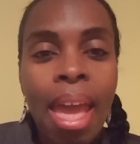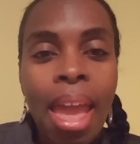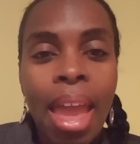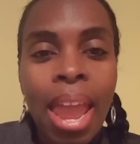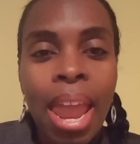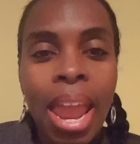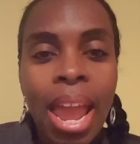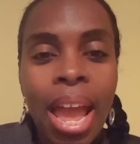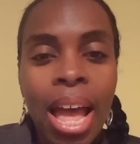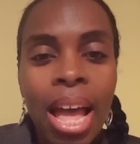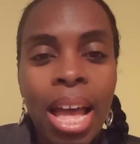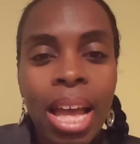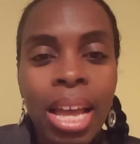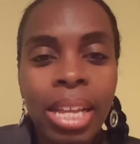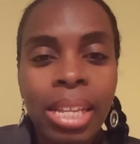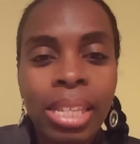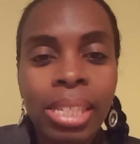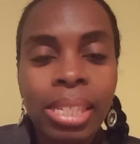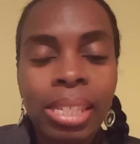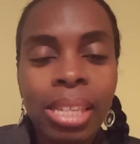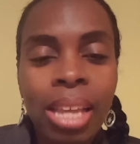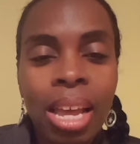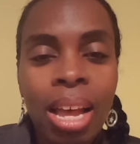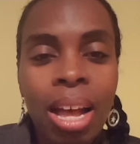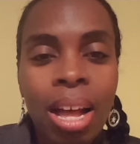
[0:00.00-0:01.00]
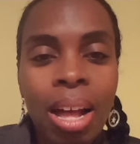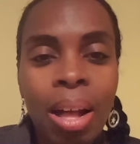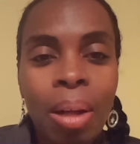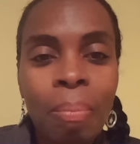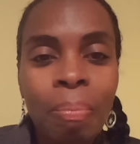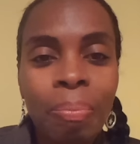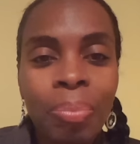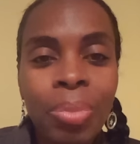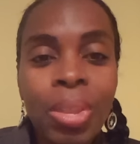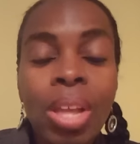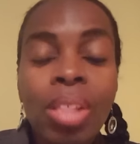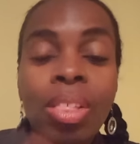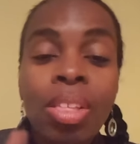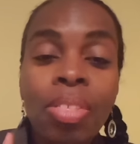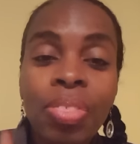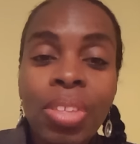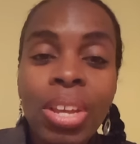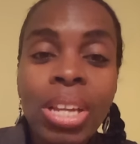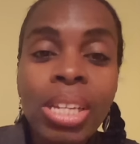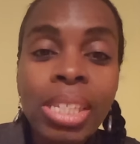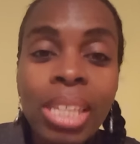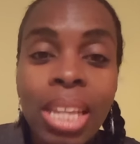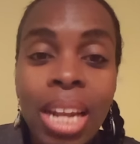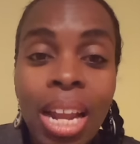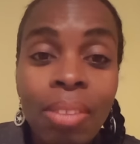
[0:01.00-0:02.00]
And the
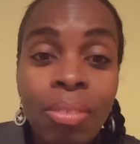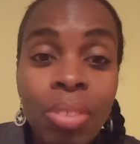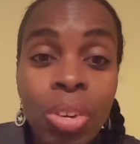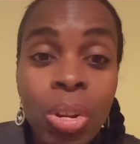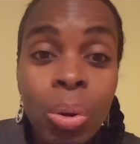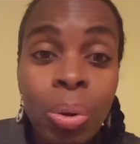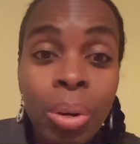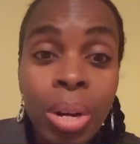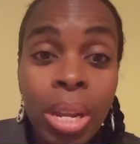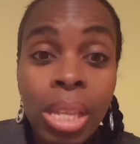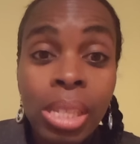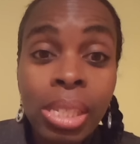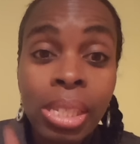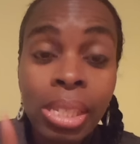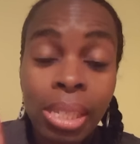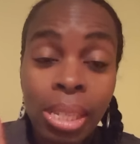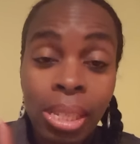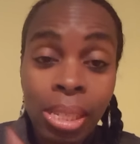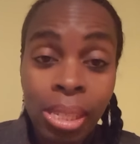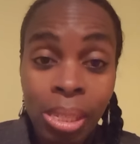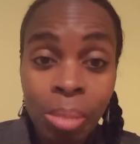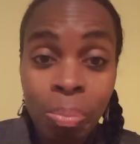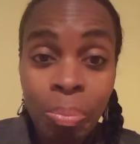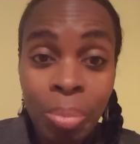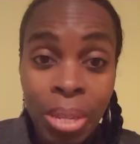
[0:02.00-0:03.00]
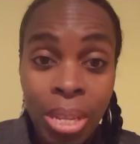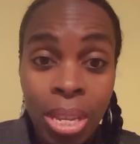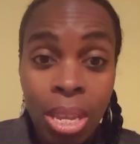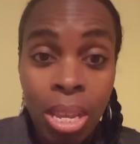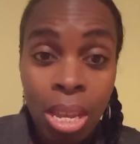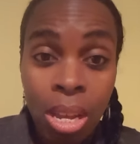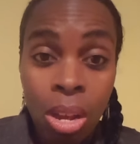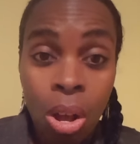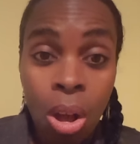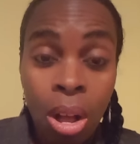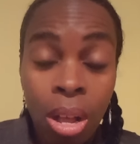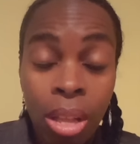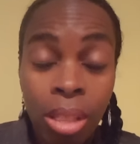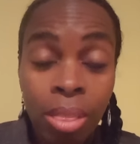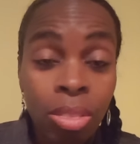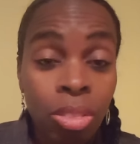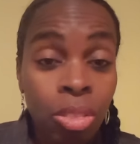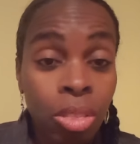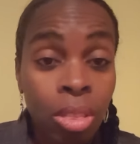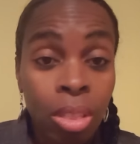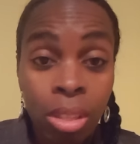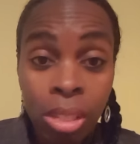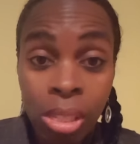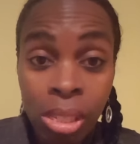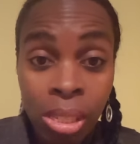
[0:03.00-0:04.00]
things that I've noticed since being on
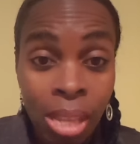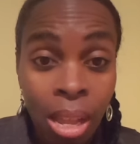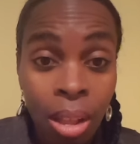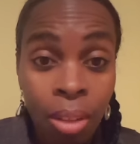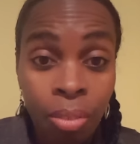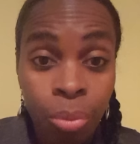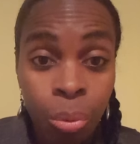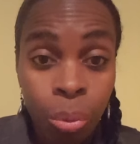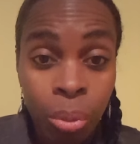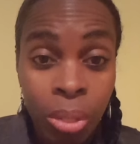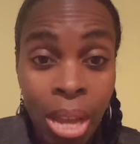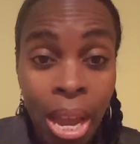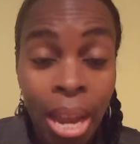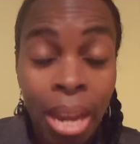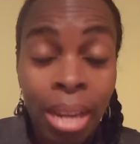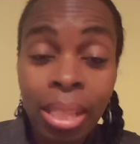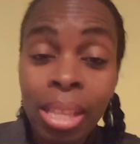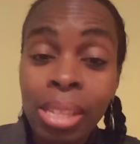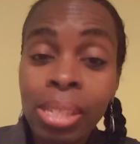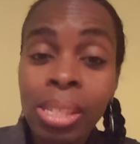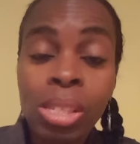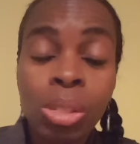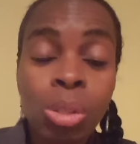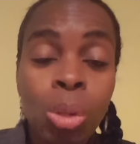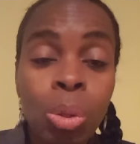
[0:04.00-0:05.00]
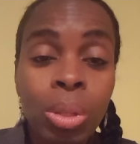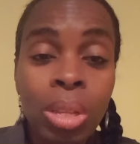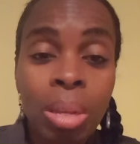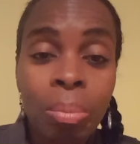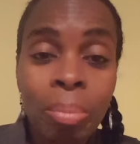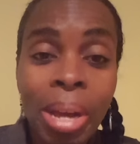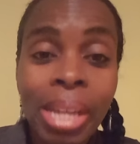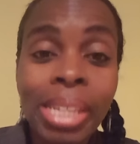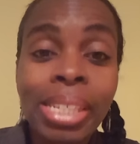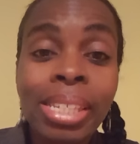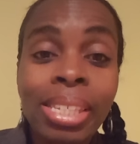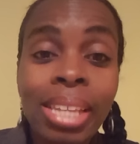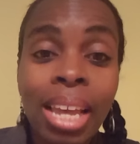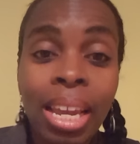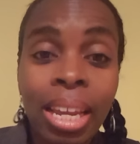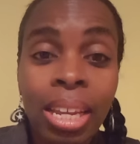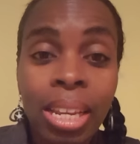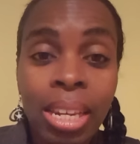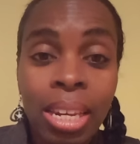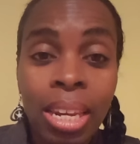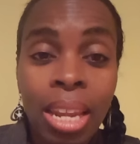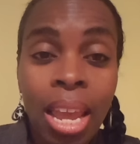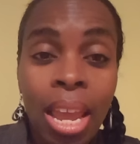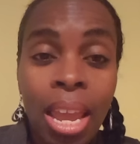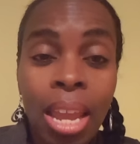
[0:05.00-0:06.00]
the cell food diet, this is only my
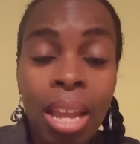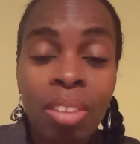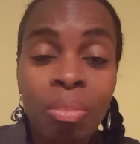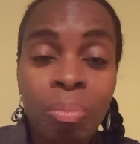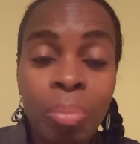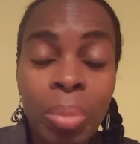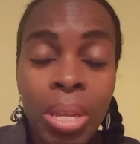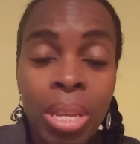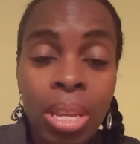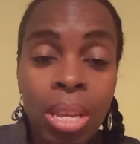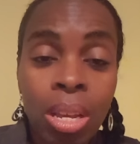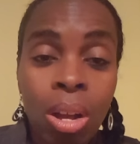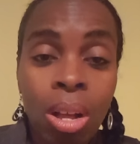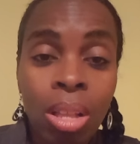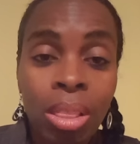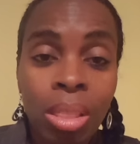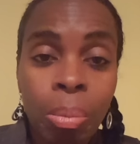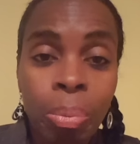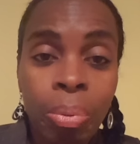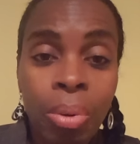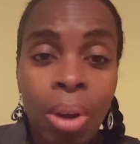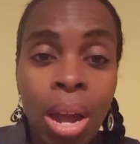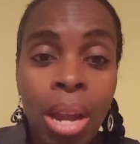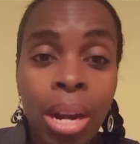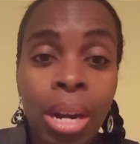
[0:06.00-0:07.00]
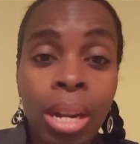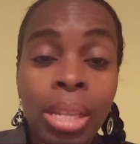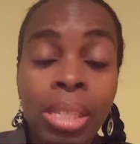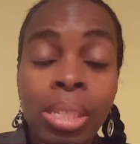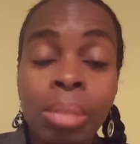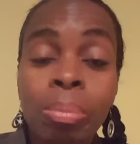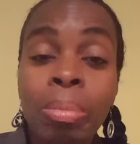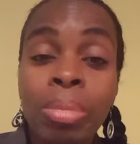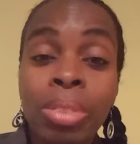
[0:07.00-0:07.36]
2nd day of being on the products.